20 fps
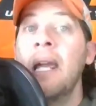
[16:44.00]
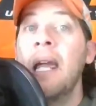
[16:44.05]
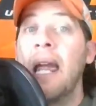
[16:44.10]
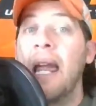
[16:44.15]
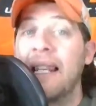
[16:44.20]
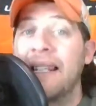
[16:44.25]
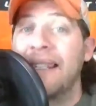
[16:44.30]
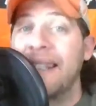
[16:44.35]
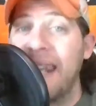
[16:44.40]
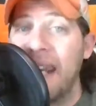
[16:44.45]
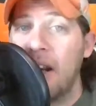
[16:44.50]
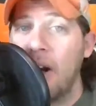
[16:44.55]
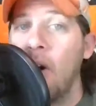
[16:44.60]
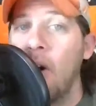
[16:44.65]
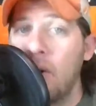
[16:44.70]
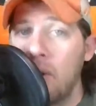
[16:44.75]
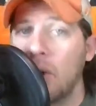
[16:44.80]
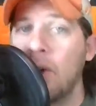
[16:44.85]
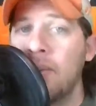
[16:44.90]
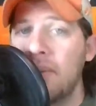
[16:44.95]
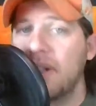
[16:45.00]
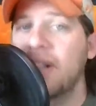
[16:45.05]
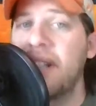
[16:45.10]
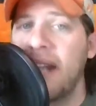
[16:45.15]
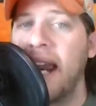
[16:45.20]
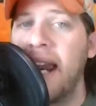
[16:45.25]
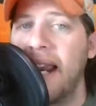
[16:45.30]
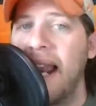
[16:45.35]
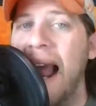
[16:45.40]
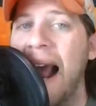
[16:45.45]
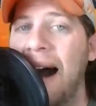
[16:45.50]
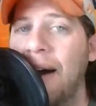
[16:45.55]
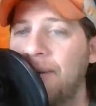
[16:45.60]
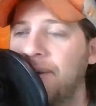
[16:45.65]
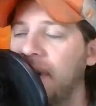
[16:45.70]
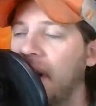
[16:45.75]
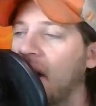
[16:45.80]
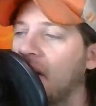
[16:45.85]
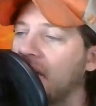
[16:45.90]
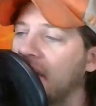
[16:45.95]
and get Oklahoma State out
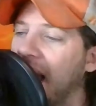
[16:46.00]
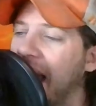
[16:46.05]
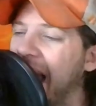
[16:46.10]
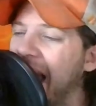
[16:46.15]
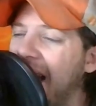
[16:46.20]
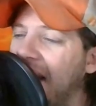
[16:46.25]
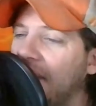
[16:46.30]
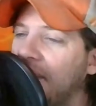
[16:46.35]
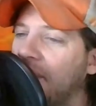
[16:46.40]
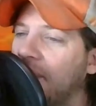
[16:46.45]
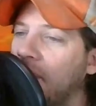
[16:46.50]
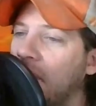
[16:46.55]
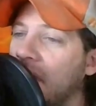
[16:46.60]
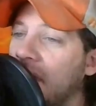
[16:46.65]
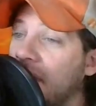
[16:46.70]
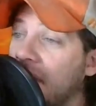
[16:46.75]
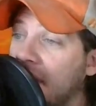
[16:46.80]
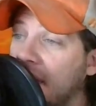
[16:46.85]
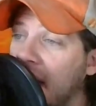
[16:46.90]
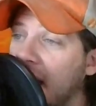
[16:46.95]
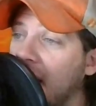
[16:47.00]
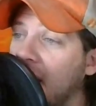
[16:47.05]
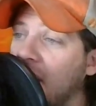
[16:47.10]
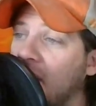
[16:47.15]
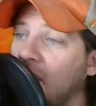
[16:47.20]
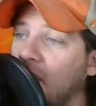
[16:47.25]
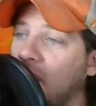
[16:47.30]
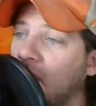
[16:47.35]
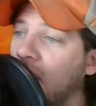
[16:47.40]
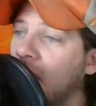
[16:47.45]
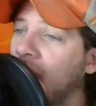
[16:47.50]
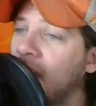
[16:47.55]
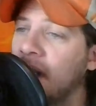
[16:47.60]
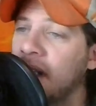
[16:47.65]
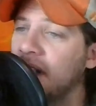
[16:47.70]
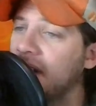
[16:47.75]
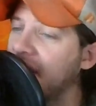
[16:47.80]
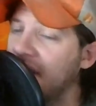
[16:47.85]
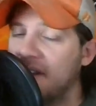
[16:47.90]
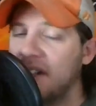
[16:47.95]
there to every single
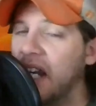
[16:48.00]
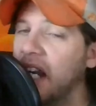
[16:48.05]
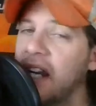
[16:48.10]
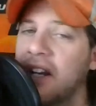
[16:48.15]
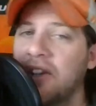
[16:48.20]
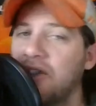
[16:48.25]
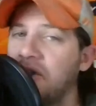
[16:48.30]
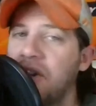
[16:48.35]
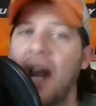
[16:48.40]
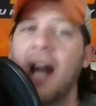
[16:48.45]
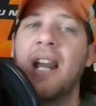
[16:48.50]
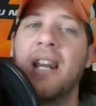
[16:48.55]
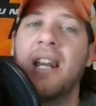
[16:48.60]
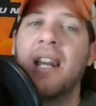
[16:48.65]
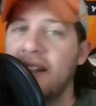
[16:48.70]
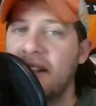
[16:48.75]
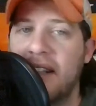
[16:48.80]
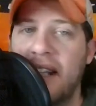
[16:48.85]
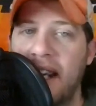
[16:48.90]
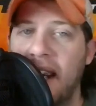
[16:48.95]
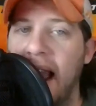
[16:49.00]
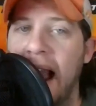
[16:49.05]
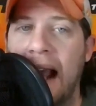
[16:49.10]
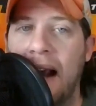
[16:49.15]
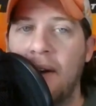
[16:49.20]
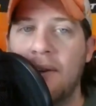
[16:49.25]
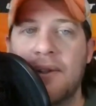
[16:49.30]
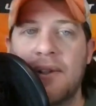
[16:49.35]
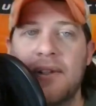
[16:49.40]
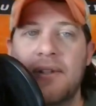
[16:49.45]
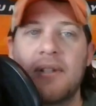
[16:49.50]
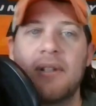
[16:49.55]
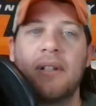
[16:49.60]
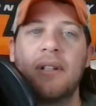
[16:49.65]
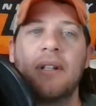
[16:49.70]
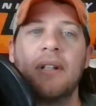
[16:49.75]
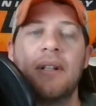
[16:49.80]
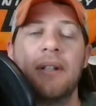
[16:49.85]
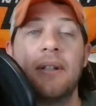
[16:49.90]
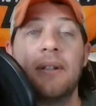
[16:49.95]
sea to shining sea house
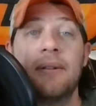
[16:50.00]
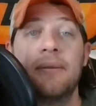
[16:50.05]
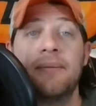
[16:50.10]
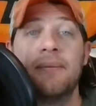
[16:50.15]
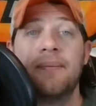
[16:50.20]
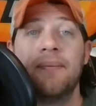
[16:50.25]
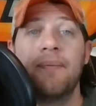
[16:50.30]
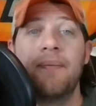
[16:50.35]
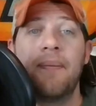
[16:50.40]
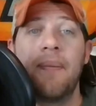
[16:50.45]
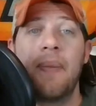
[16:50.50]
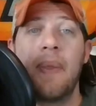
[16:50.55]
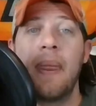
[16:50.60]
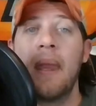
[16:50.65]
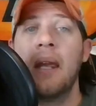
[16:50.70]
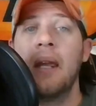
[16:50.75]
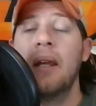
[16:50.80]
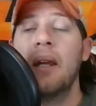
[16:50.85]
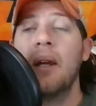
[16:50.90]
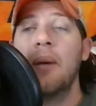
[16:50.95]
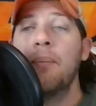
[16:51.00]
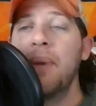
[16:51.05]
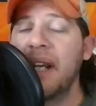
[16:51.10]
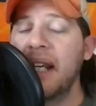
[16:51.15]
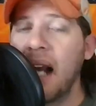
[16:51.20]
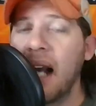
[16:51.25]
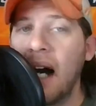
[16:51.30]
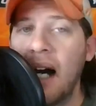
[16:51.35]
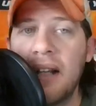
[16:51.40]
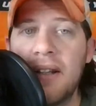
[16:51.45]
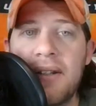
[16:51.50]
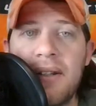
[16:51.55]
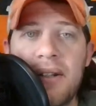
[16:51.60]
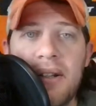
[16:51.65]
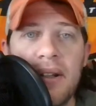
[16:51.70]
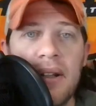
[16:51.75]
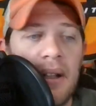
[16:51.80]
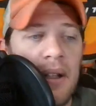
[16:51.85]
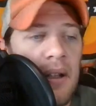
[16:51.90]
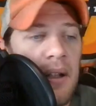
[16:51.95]

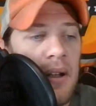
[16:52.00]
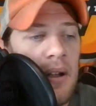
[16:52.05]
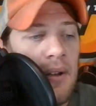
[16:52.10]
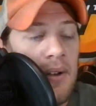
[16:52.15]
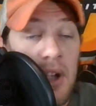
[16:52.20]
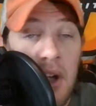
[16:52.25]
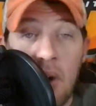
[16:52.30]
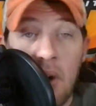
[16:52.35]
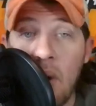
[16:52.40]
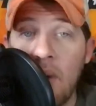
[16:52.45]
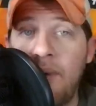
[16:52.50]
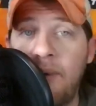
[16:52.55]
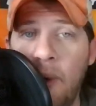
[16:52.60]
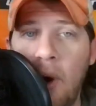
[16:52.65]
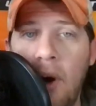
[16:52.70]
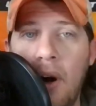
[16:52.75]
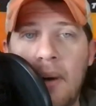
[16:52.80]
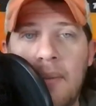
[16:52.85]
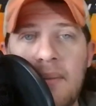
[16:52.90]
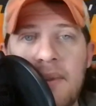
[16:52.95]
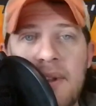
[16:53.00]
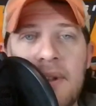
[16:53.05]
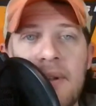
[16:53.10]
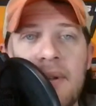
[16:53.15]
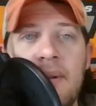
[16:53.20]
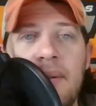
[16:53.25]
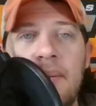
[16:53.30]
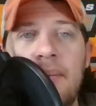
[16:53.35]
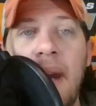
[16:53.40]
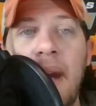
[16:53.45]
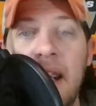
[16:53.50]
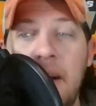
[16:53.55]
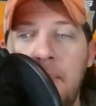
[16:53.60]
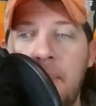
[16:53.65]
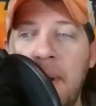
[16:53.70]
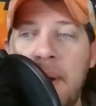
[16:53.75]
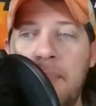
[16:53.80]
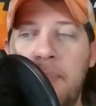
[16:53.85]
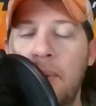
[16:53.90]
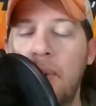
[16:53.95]
because the uniforms make
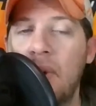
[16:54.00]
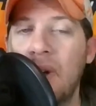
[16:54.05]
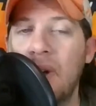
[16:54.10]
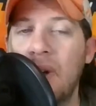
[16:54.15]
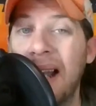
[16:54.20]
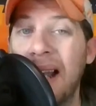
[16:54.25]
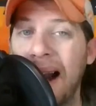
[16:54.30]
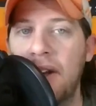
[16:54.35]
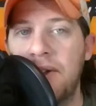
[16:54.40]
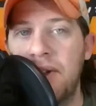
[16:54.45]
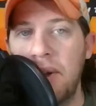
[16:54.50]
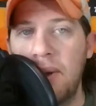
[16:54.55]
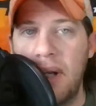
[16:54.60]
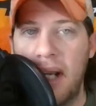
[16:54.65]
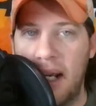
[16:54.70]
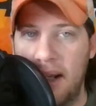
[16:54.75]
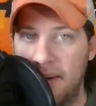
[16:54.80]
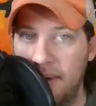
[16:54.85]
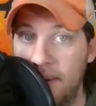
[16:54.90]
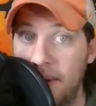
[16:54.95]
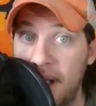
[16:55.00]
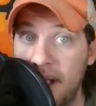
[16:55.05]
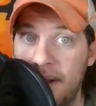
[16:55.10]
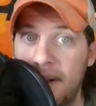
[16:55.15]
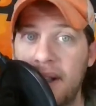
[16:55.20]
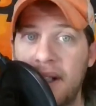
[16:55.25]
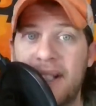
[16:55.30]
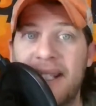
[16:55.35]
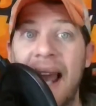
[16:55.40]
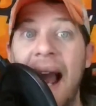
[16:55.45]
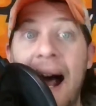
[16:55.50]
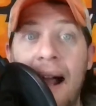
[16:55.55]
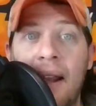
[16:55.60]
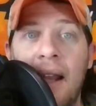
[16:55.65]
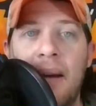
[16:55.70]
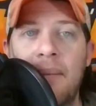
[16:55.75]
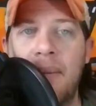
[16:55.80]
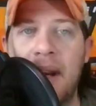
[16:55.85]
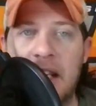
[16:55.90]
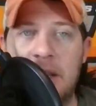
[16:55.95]
people kind of tune in. The
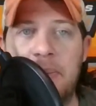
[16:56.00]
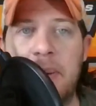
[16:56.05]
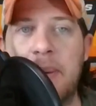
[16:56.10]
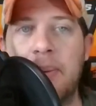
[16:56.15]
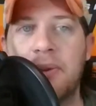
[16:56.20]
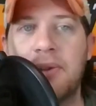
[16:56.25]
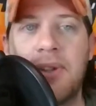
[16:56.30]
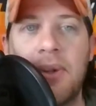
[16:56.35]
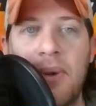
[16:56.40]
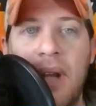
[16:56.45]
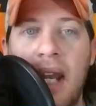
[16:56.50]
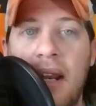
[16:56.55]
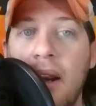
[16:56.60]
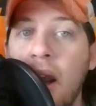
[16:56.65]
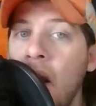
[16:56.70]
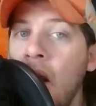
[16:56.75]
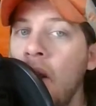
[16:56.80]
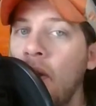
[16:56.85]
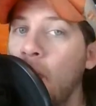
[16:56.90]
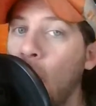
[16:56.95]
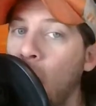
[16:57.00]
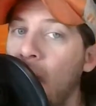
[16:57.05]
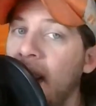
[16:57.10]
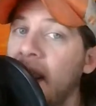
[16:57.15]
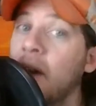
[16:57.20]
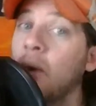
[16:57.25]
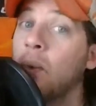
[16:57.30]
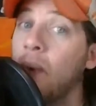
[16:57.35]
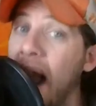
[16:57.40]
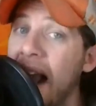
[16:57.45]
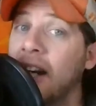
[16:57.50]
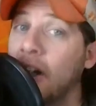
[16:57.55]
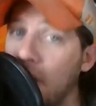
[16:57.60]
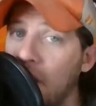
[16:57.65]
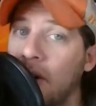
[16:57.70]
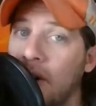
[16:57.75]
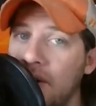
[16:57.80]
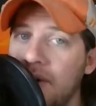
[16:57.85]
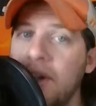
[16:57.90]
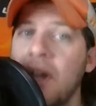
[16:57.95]
talent makes people tune in. The winning
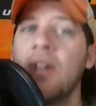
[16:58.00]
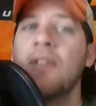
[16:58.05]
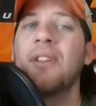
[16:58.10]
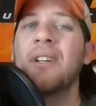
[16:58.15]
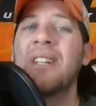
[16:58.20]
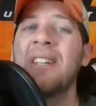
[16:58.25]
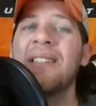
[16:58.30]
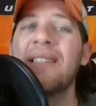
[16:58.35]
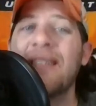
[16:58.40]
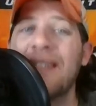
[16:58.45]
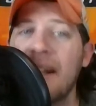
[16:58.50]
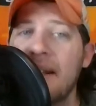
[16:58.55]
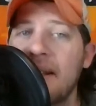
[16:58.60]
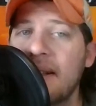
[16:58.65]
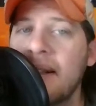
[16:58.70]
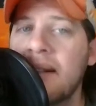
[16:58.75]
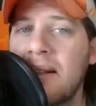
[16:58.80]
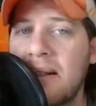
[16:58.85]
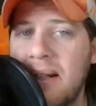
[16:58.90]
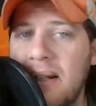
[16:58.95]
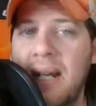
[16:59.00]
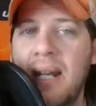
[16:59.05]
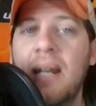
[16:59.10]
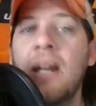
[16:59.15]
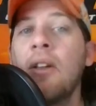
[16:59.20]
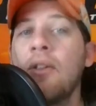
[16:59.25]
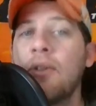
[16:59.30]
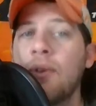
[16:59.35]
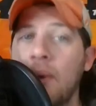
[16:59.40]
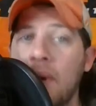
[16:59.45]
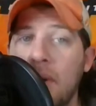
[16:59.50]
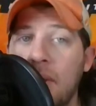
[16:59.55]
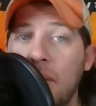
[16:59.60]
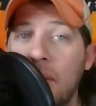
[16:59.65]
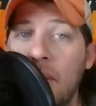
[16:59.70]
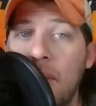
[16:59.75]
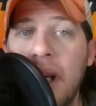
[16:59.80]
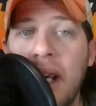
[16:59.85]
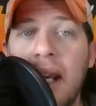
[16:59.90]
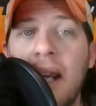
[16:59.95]
records, the consistency, the
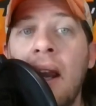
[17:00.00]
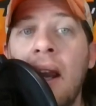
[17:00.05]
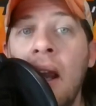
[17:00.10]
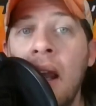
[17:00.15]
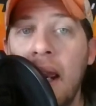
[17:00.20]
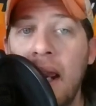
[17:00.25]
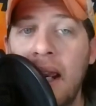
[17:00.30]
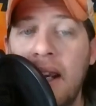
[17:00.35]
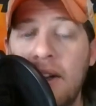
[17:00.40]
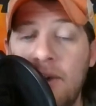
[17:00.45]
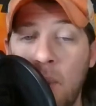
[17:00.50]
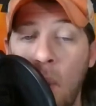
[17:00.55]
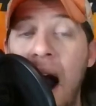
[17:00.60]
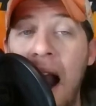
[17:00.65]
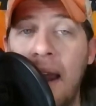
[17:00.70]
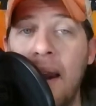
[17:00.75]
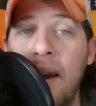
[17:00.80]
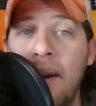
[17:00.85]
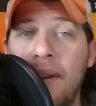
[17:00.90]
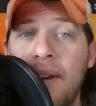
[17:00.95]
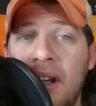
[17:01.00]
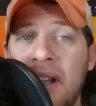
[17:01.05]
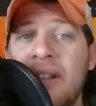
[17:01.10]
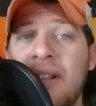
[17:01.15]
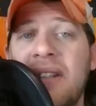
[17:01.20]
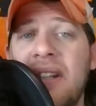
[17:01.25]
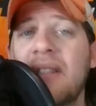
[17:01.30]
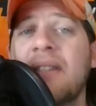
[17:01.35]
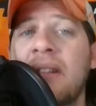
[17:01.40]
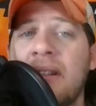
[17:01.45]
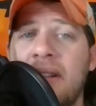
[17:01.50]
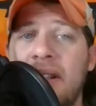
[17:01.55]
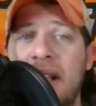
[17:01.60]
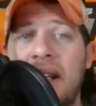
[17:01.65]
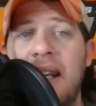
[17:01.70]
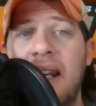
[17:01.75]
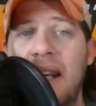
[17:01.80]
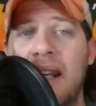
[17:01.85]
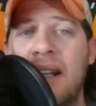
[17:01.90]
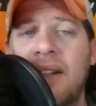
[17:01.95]
recruiting is why the
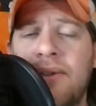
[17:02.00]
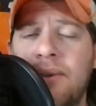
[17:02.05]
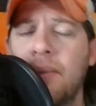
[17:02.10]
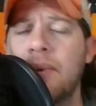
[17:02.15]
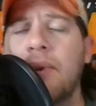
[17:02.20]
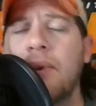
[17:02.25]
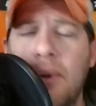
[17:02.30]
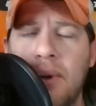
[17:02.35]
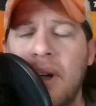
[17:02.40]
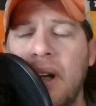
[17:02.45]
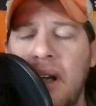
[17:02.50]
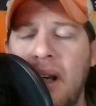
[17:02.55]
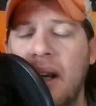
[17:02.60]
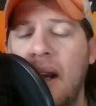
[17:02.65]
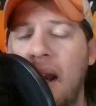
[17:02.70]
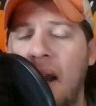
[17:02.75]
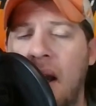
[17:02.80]
consistency is the recruiting